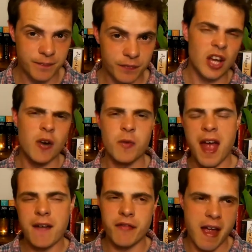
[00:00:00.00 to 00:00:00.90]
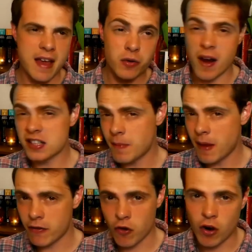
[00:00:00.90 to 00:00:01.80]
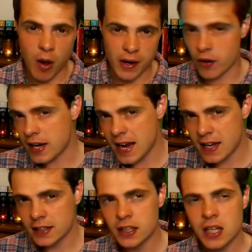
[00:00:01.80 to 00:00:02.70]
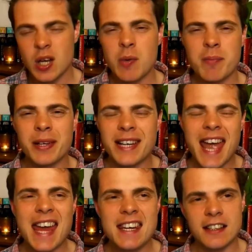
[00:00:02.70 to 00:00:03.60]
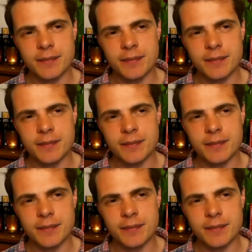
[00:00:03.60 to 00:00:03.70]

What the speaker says: So we have a Christ metaphor going on here, but again,